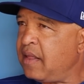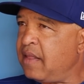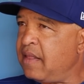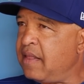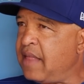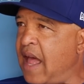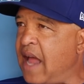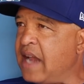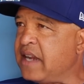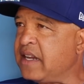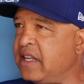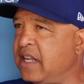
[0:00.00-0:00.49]

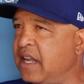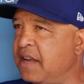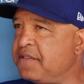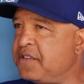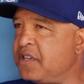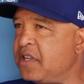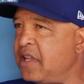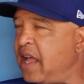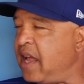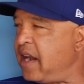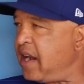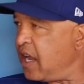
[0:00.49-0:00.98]
that
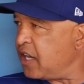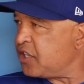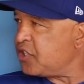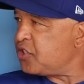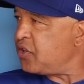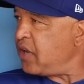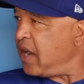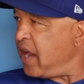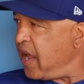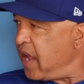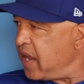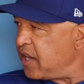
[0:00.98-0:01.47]
gives you that
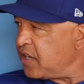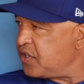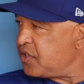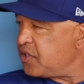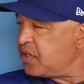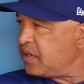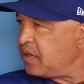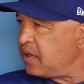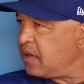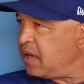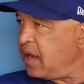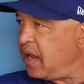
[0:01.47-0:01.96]
extra
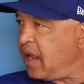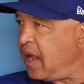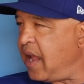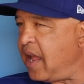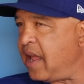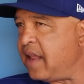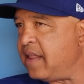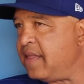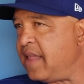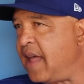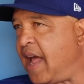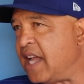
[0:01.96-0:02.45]
edge.
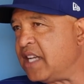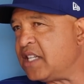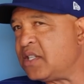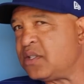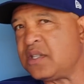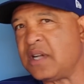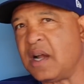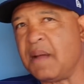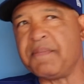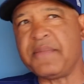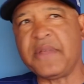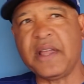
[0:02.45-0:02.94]
And that's
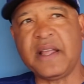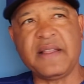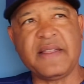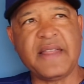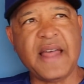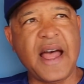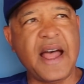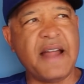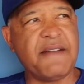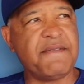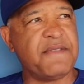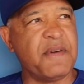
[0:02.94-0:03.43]
something
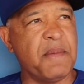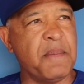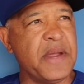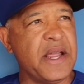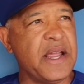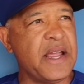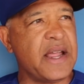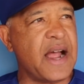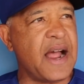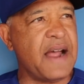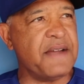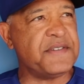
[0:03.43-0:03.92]
that, for
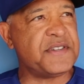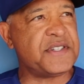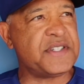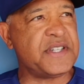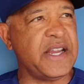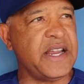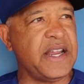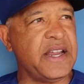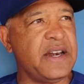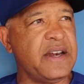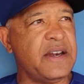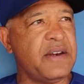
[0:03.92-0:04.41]
me, I've
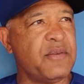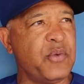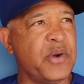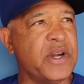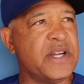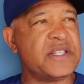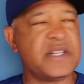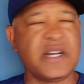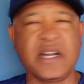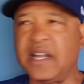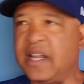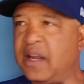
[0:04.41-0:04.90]
seen
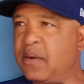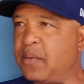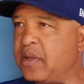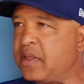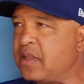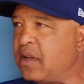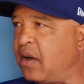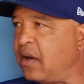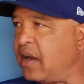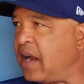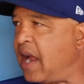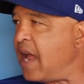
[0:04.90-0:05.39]
recently
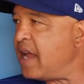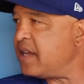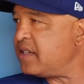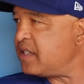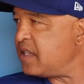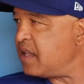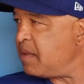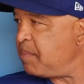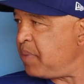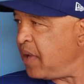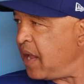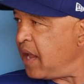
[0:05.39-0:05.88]
with our guys
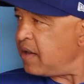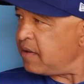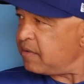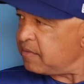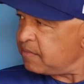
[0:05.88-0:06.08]
in the pen.